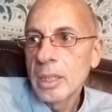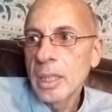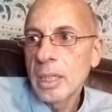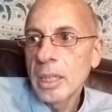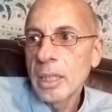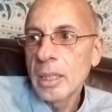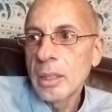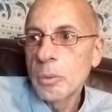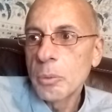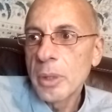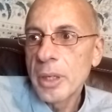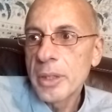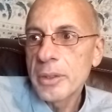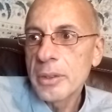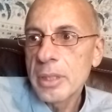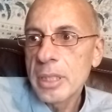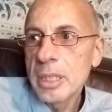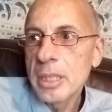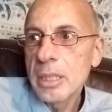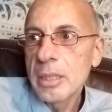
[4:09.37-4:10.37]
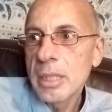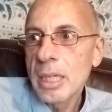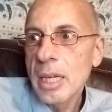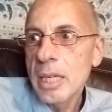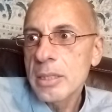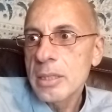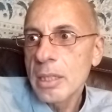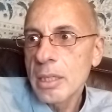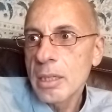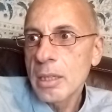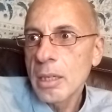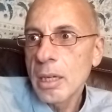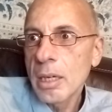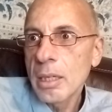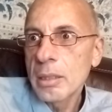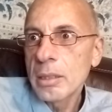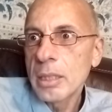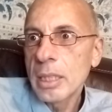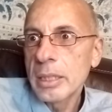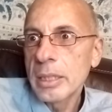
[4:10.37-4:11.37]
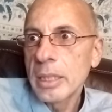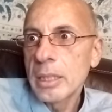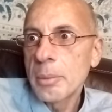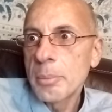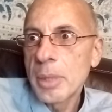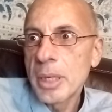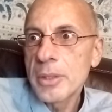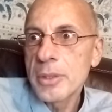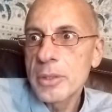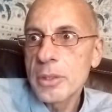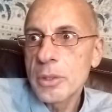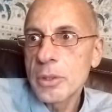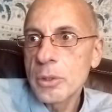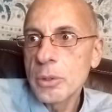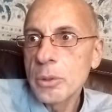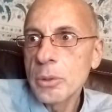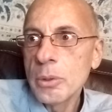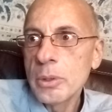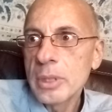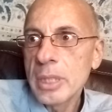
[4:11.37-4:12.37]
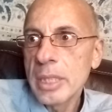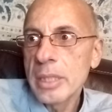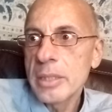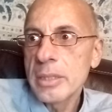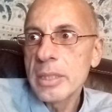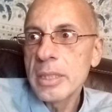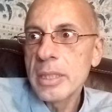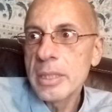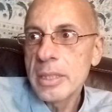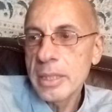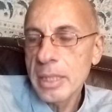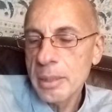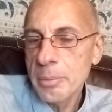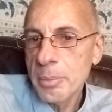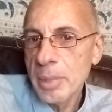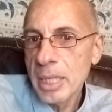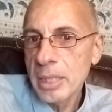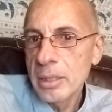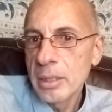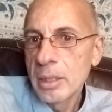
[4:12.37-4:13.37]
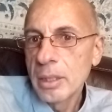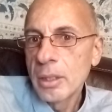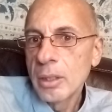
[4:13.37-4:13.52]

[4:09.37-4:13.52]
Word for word: uh, whether he has a thought and then the mother's attuned and his needs get met,